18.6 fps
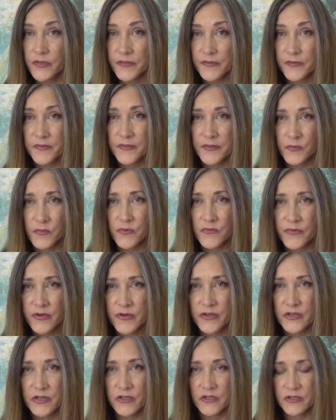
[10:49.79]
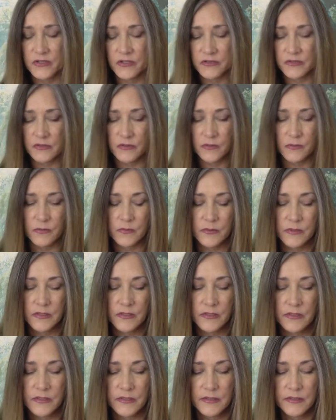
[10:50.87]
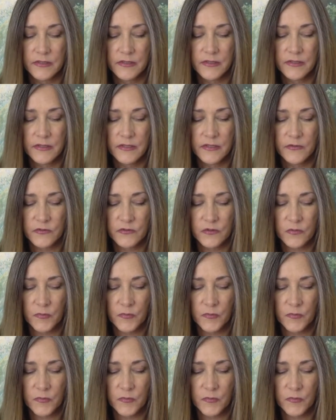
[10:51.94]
I thought they were very good. So here's